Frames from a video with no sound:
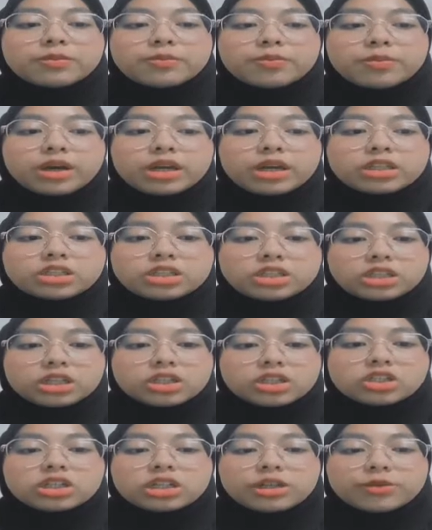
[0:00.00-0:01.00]
by
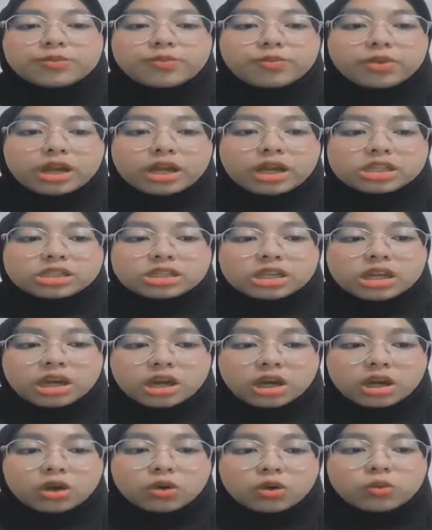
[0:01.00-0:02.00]
change in price,
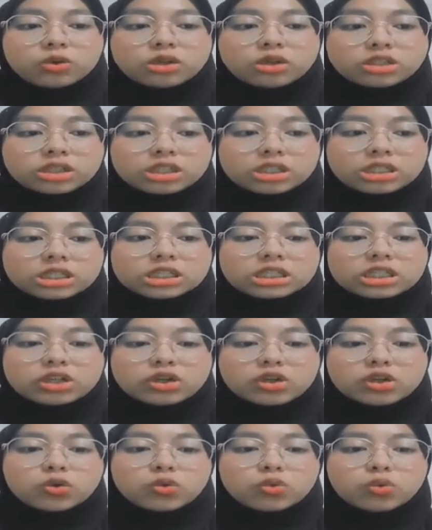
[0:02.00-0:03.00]
which is
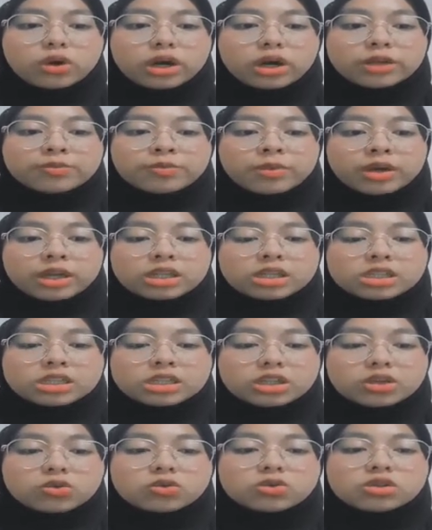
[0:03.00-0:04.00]
Q1 minus
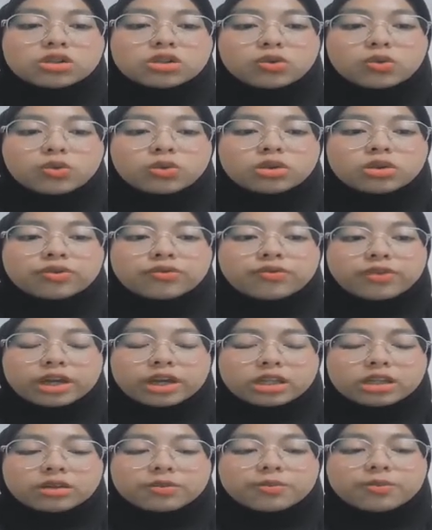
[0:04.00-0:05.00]
Q0
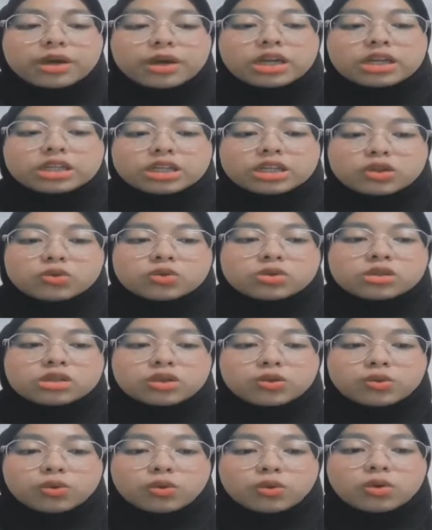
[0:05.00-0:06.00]
divided by
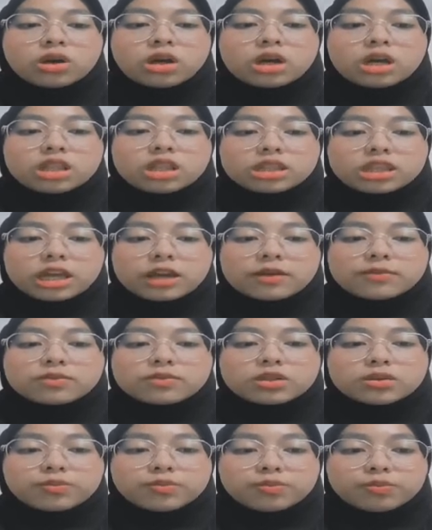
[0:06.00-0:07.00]
Q0
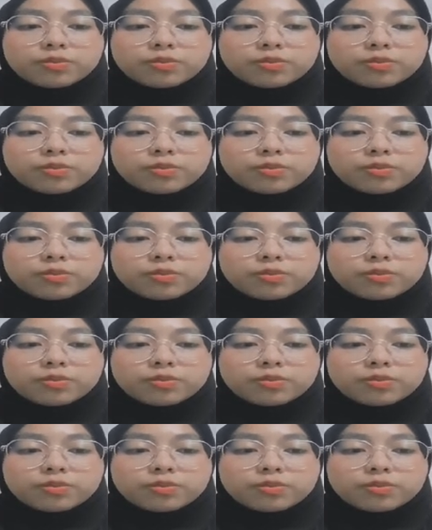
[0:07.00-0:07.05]
times